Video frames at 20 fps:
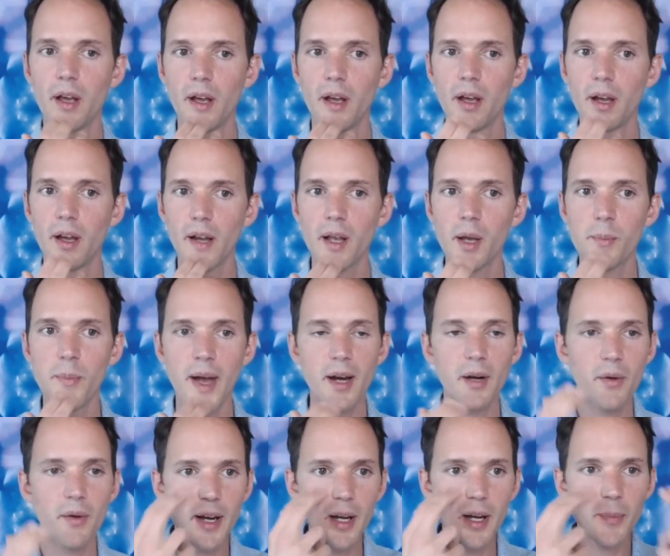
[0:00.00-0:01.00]
Come back
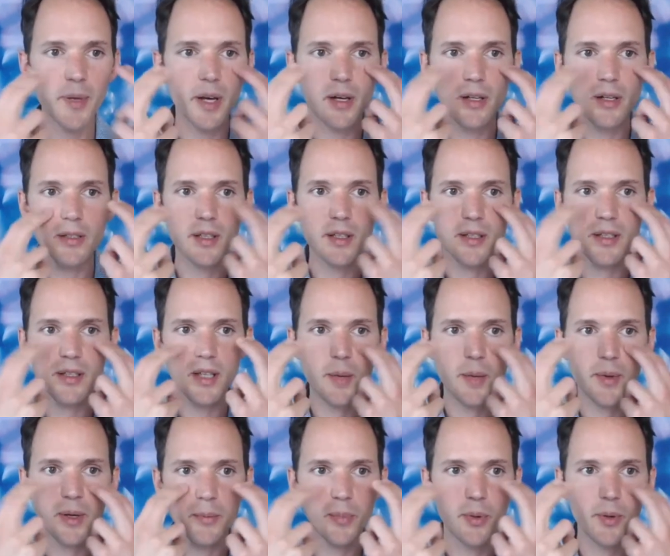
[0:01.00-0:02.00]
right up here to the
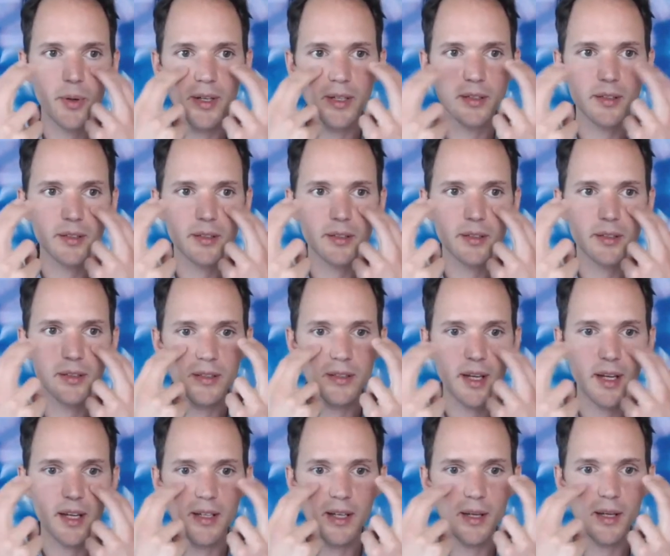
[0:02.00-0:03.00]
stomach point,
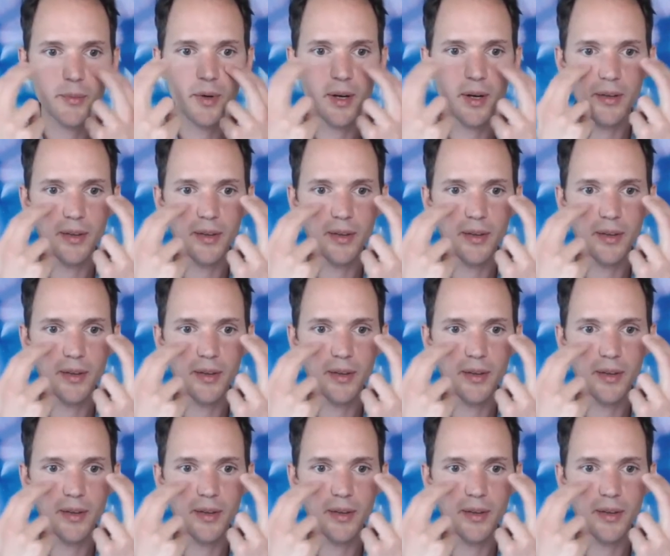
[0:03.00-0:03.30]
take a deep breath